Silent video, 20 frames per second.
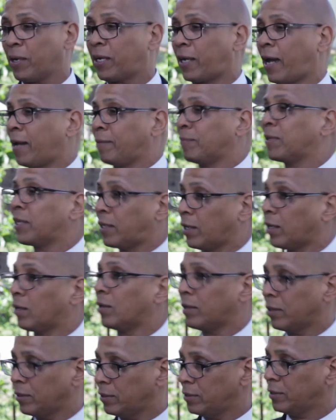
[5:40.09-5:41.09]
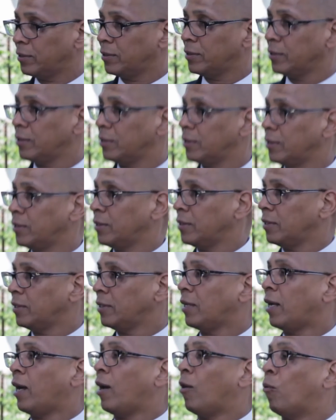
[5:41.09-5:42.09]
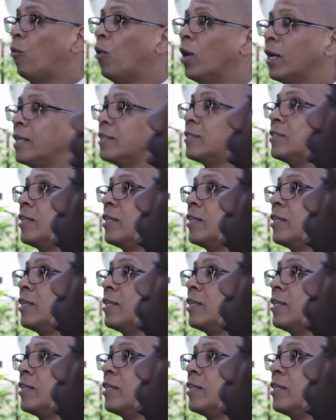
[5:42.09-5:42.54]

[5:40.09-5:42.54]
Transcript: that became the killer. And what